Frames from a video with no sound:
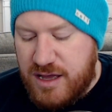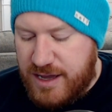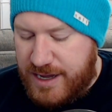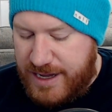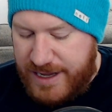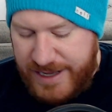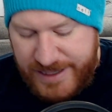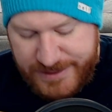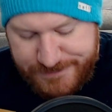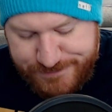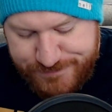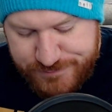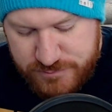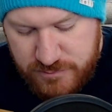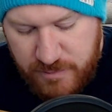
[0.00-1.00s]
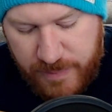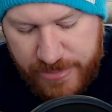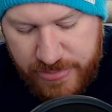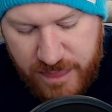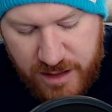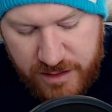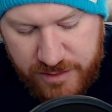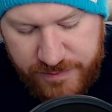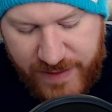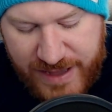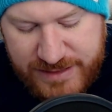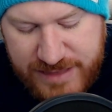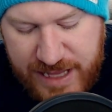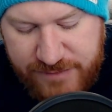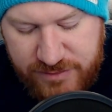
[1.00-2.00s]
Uh,
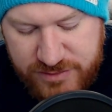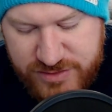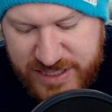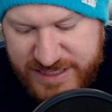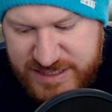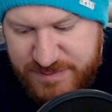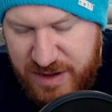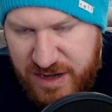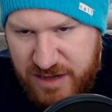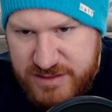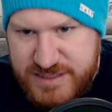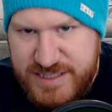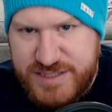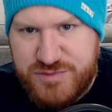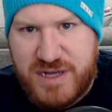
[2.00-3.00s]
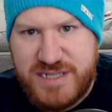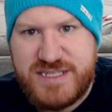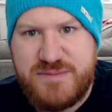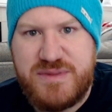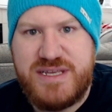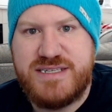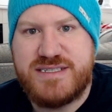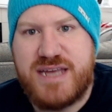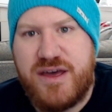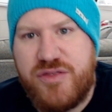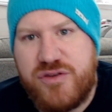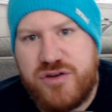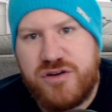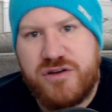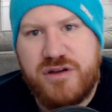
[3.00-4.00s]
that level of transparency is why some of these
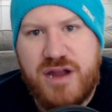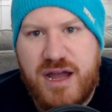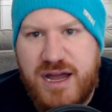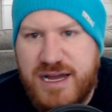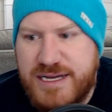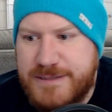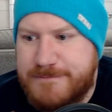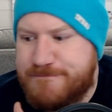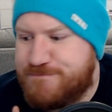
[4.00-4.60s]
other uh,